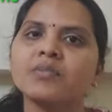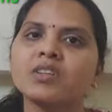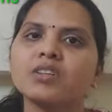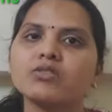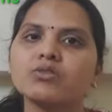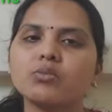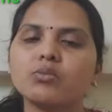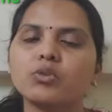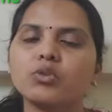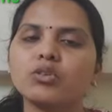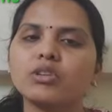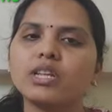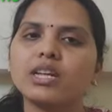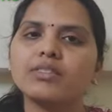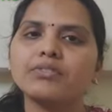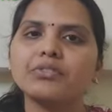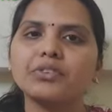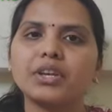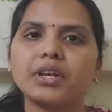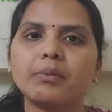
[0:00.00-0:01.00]
So more
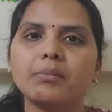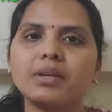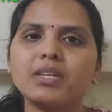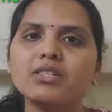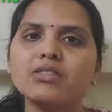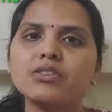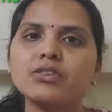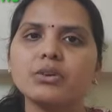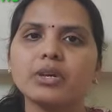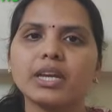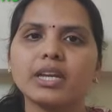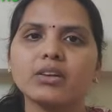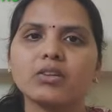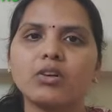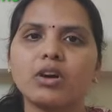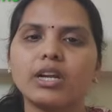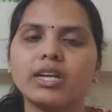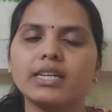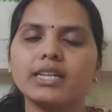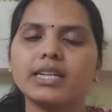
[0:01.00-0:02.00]
than 3 means you can
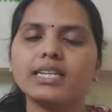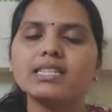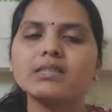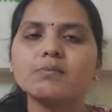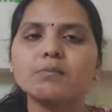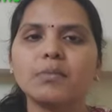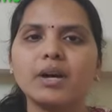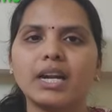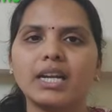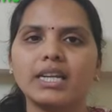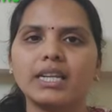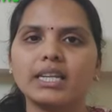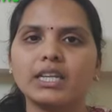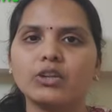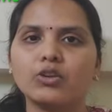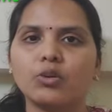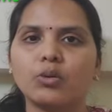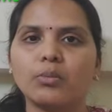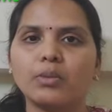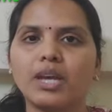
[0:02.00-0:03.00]
call it as
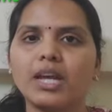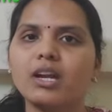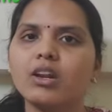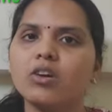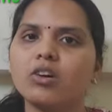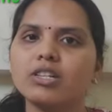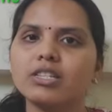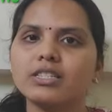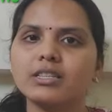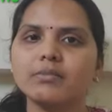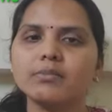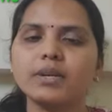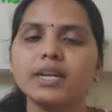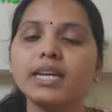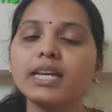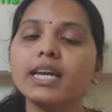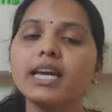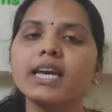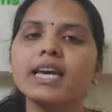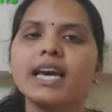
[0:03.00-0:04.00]
multinomial
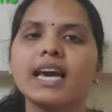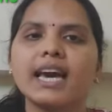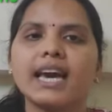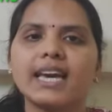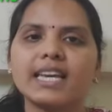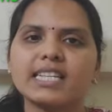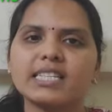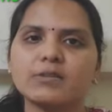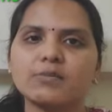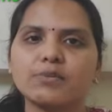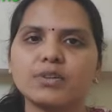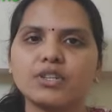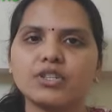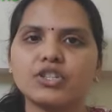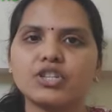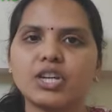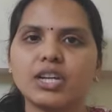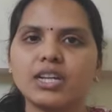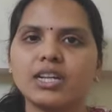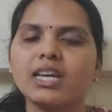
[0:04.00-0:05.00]
algebraic
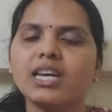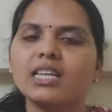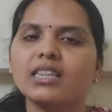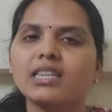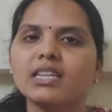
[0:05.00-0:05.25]
expression.